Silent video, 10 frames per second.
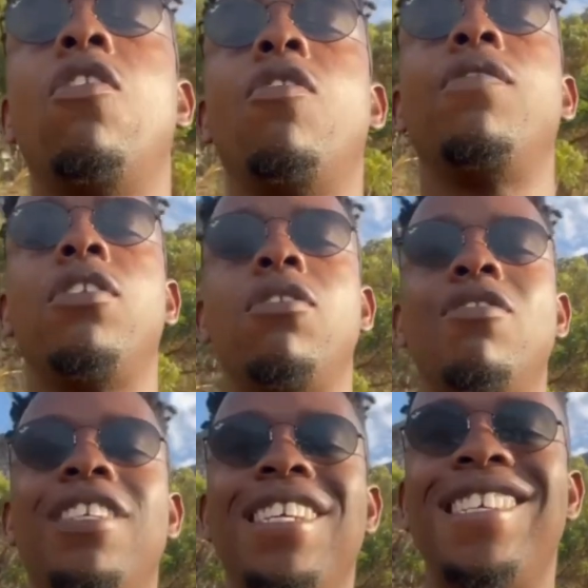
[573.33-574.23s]
over to
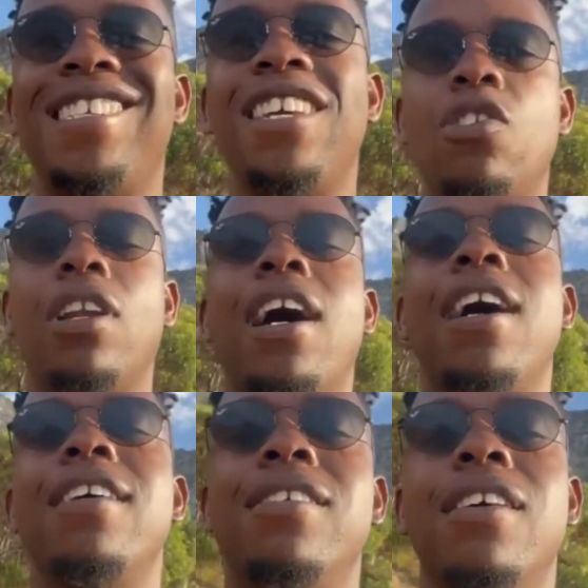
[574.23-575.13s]

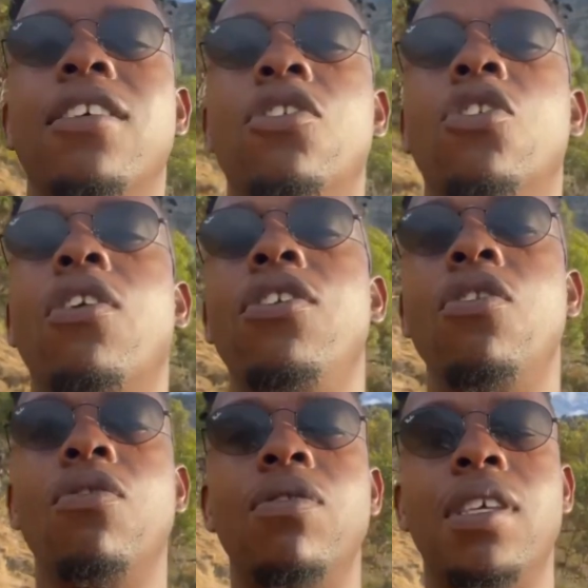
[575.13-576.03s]

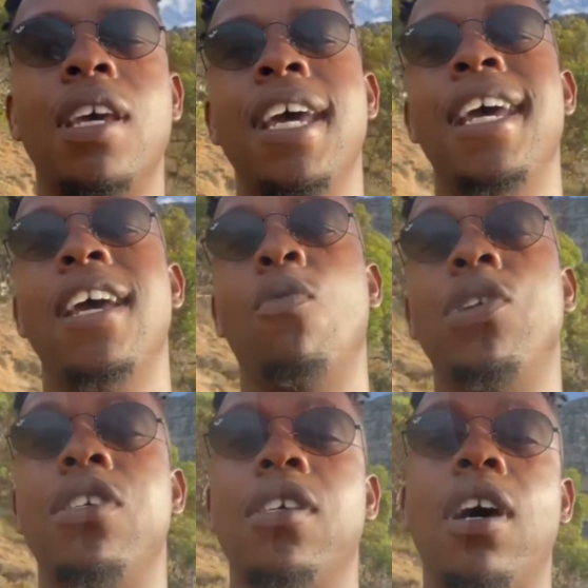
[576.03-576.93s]
Decentralised.news,
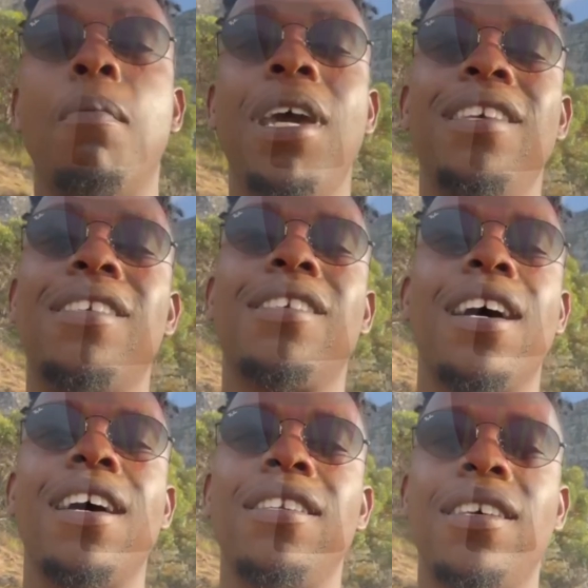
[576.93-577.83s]
which is our main
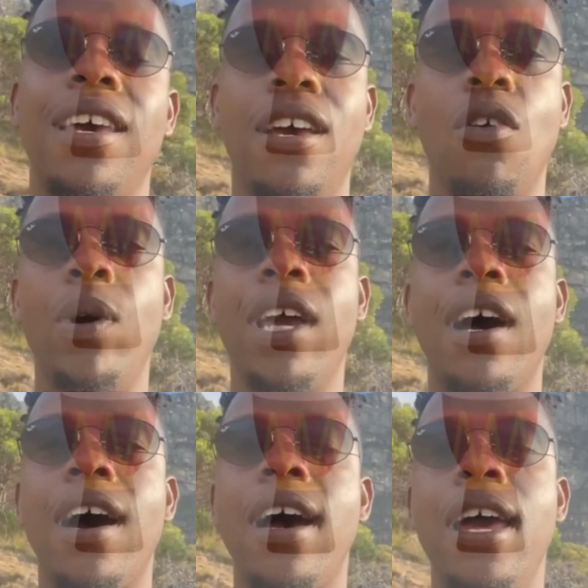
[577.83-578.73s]
site. We
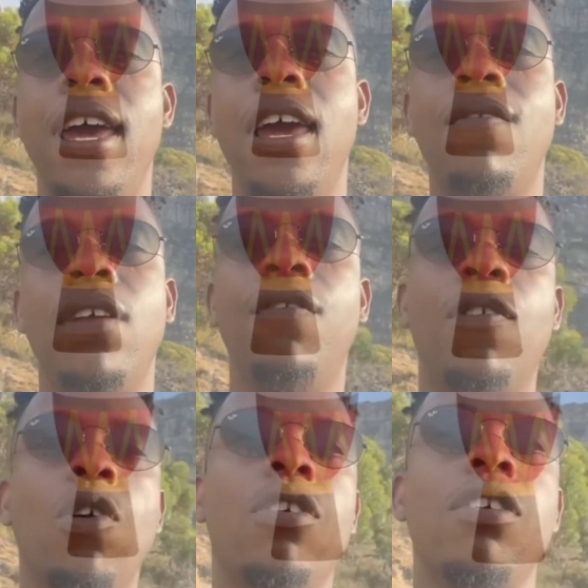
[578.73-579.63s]
are heavily
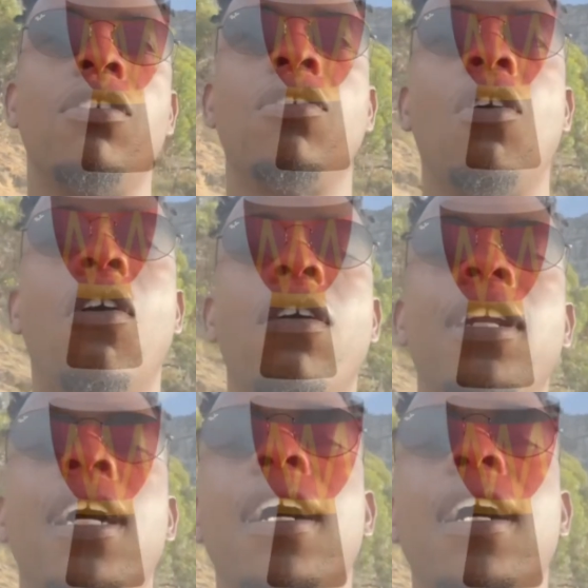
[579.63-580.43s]
focused on